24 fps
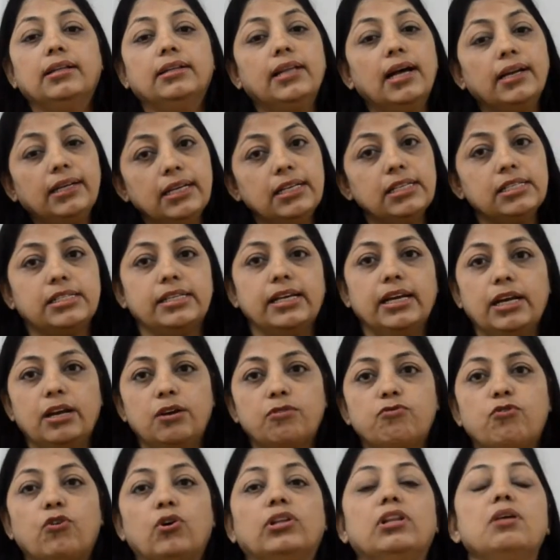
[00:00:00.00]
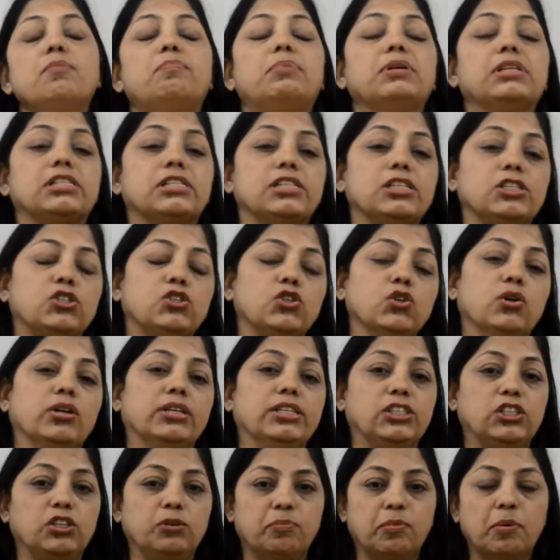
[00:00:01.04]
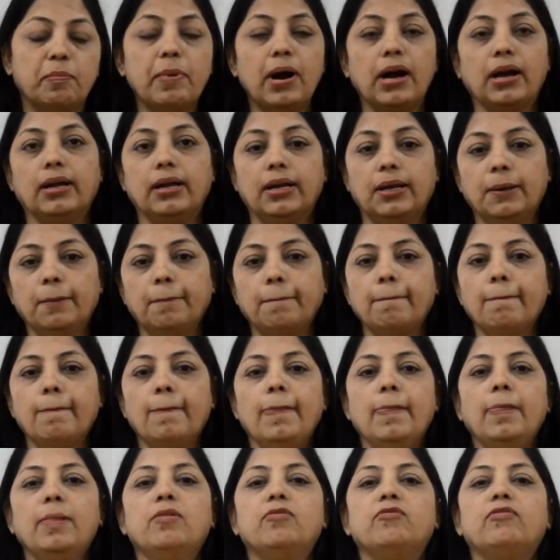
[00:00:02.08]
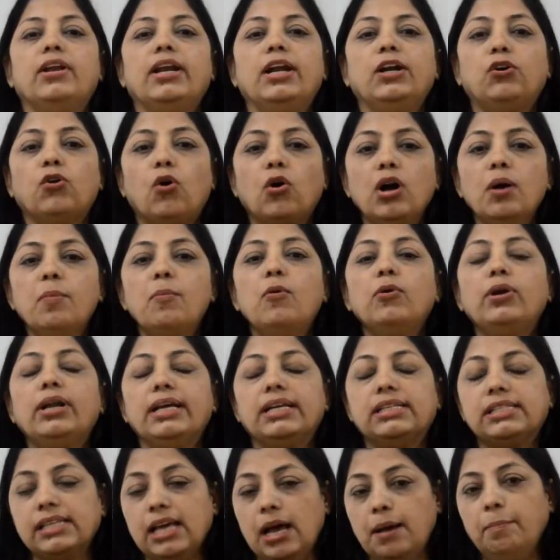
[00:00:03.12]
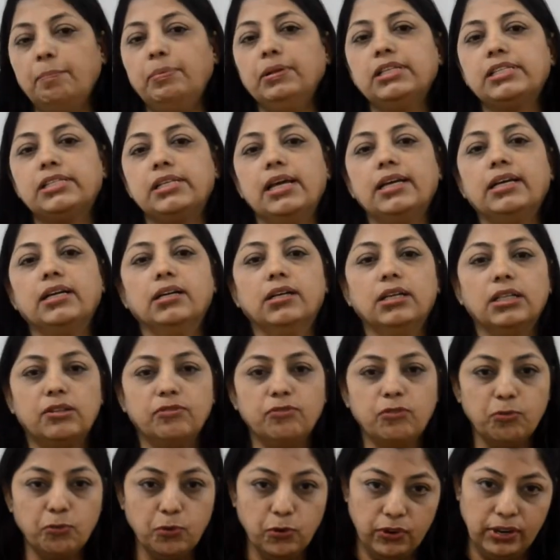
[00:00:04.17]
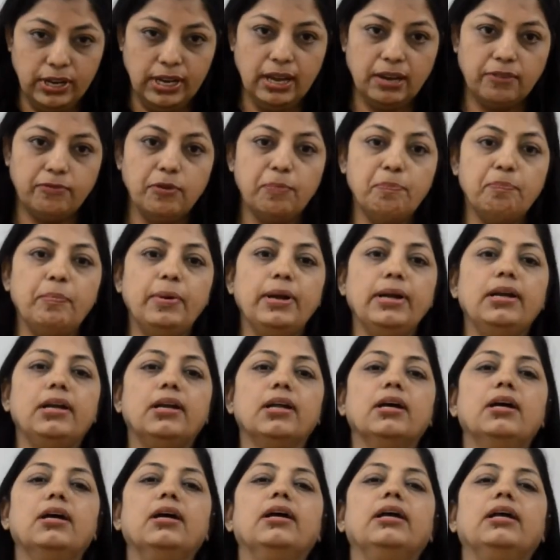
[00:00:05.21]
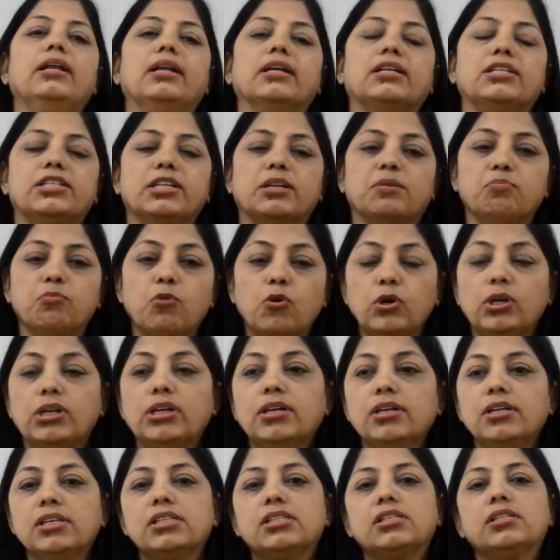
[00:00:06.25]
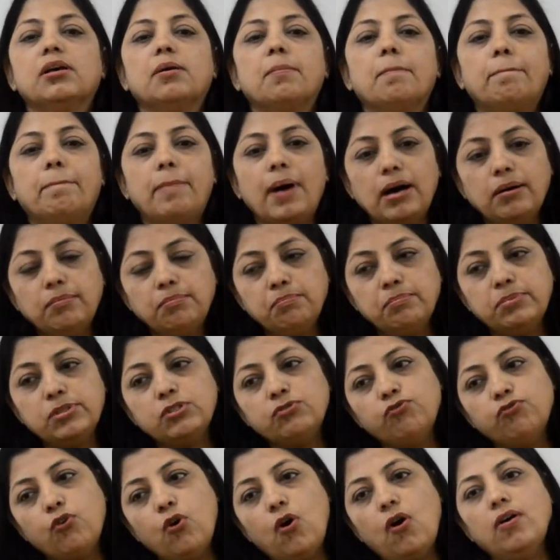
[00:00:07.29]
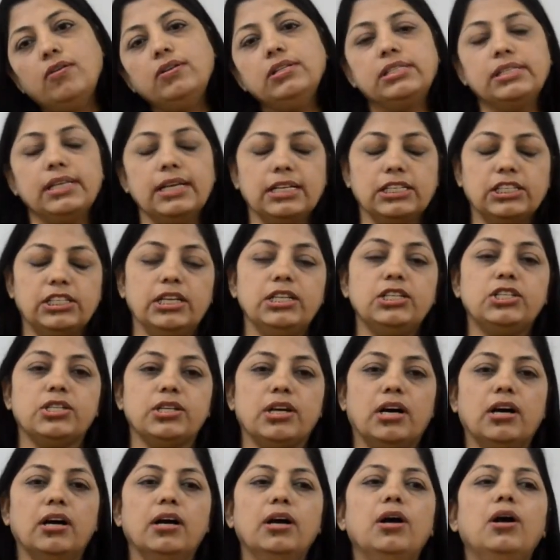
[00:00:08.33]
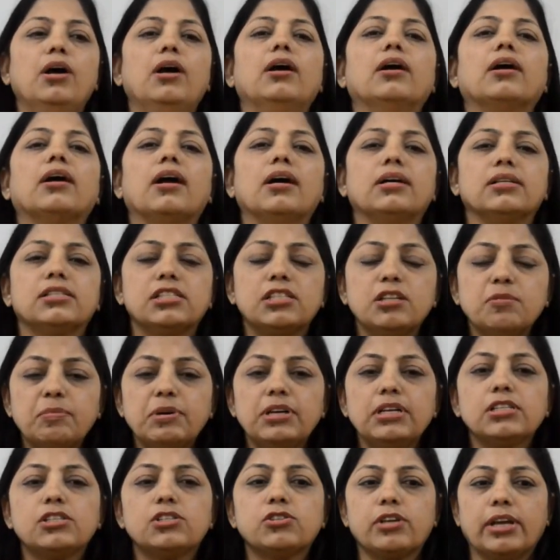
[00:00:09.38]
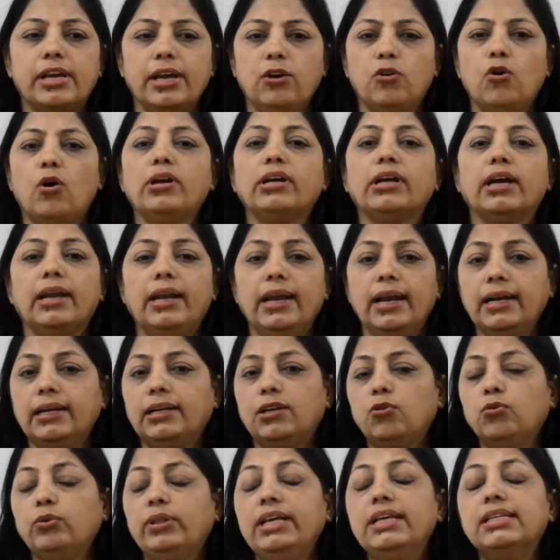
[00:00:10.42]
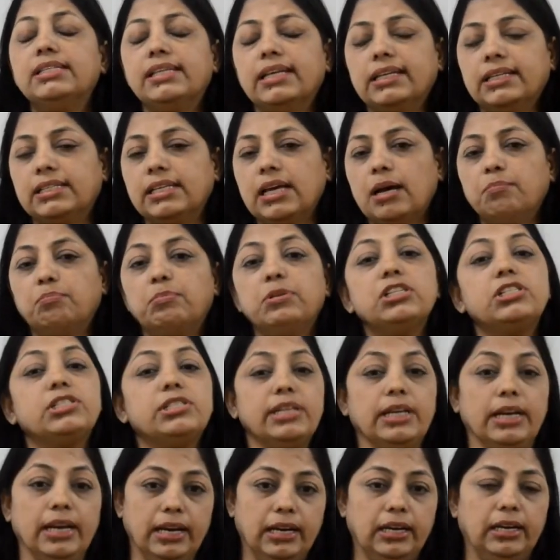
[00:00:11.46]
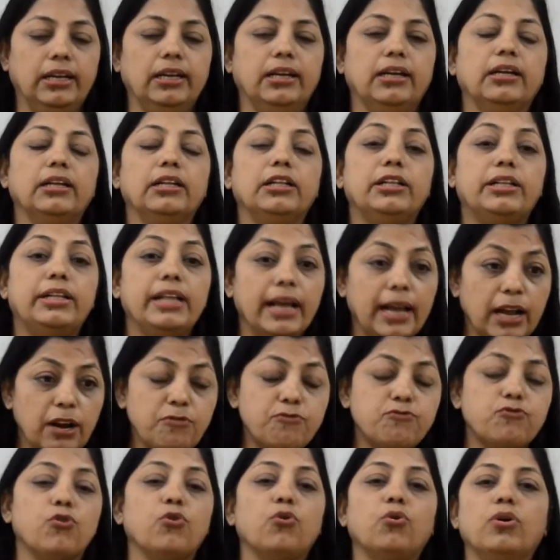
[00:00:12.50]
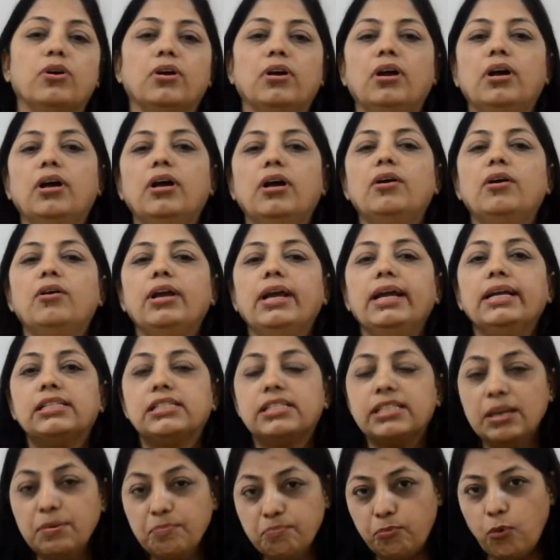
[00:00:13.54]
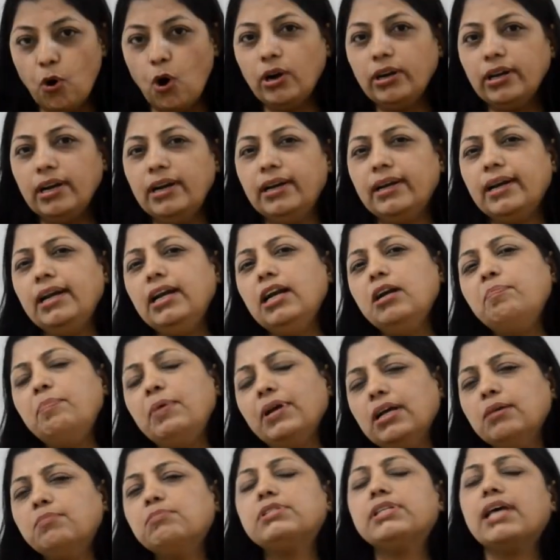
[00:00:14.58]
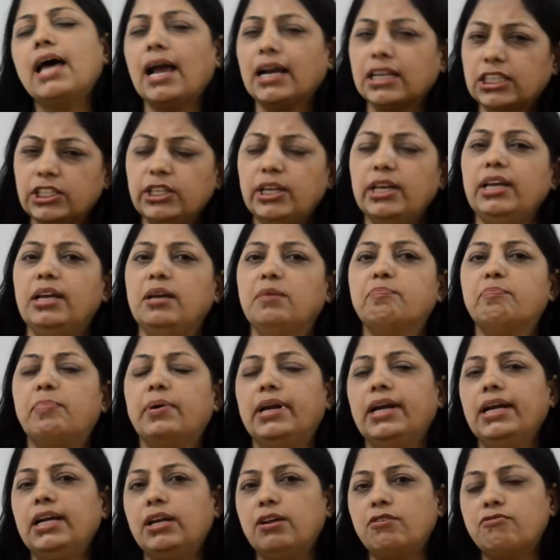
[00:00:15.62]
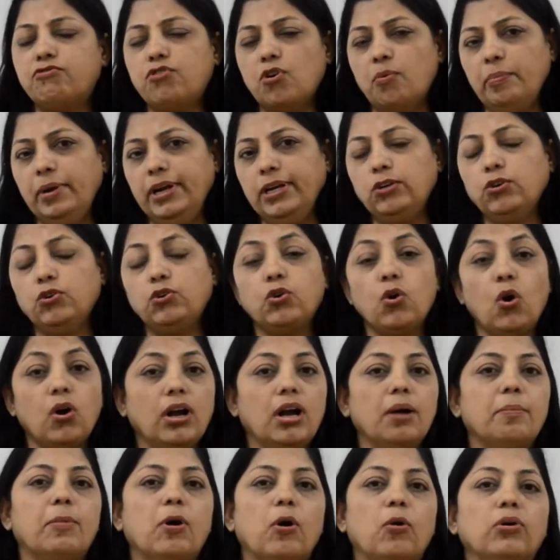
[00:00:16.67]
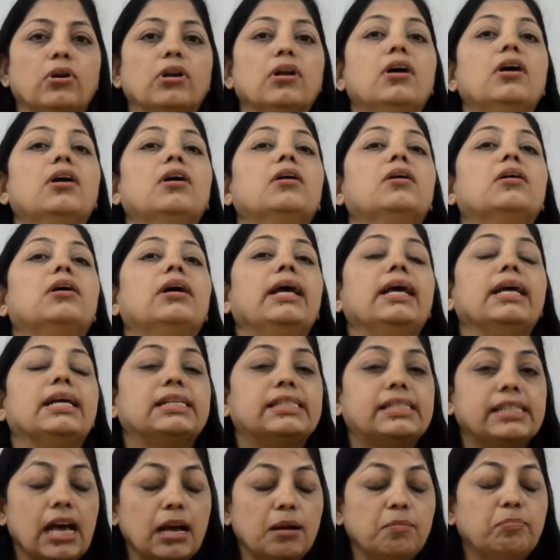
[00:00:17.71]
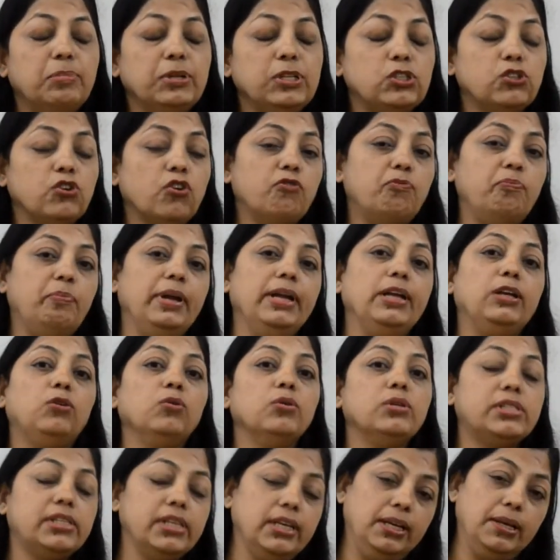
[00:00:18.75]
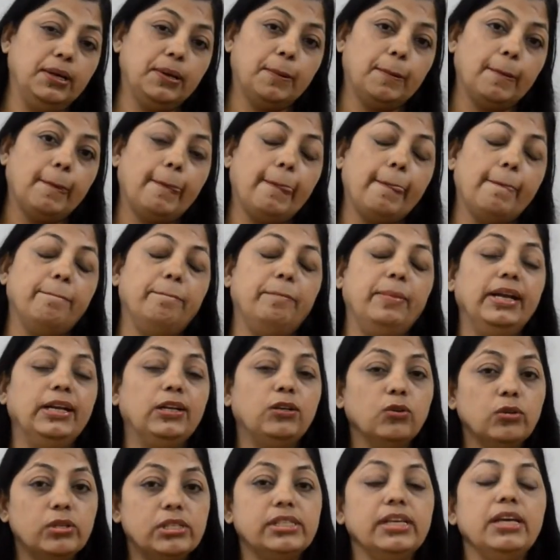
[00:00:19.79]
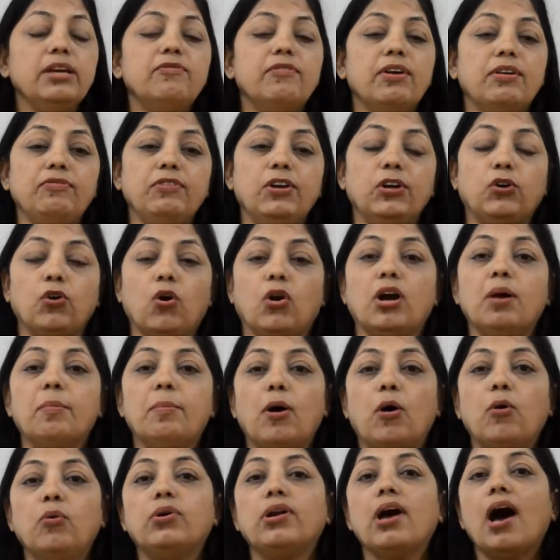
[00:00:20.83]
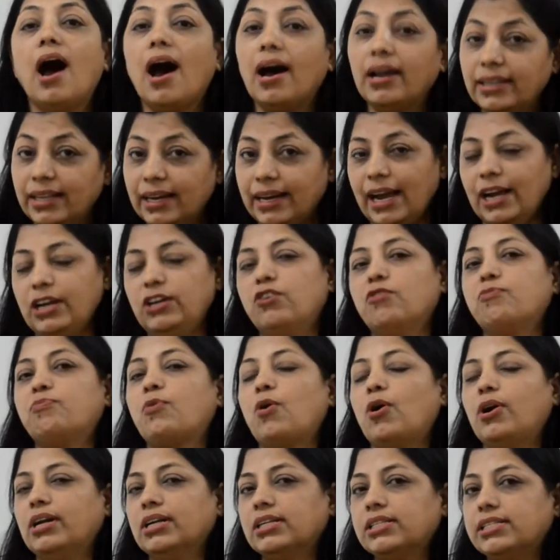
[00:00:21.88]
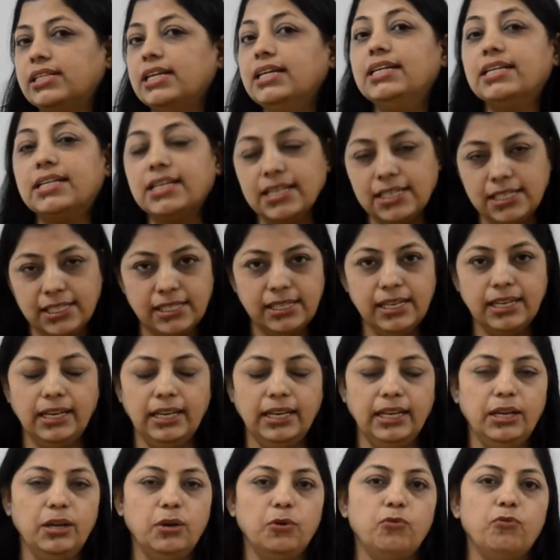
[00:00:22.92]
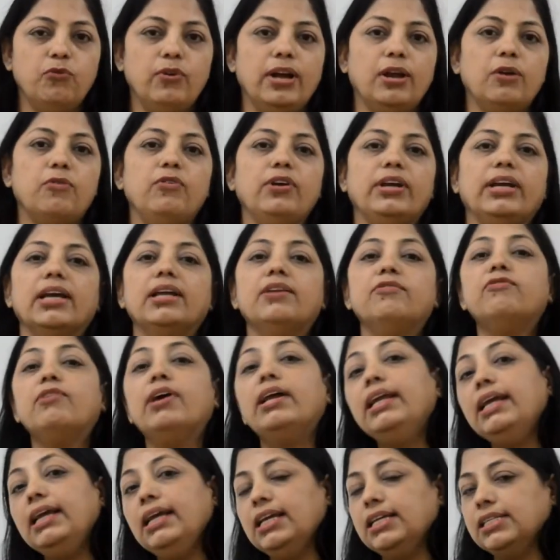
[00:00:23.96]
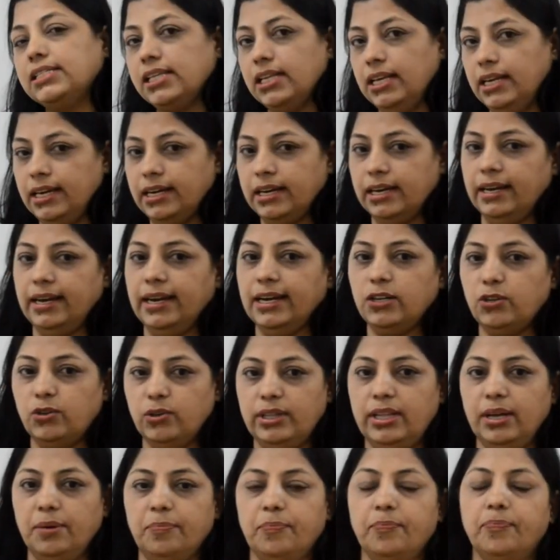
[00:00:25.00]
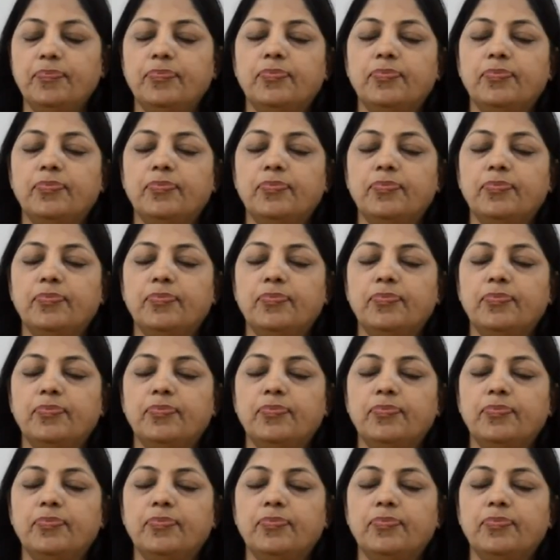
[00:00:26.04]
that is there for the business to consumer market. When I talk about examples like earth moving equipment, electric motors, pumps, valves, etc., customers cannot connect to these examples directly. Therefore, it's important and it becomes actually imperative for me to talk about examples of B2C. B2C, when we talk about, are the kind of products, interestingly, where we can very easily connect to them.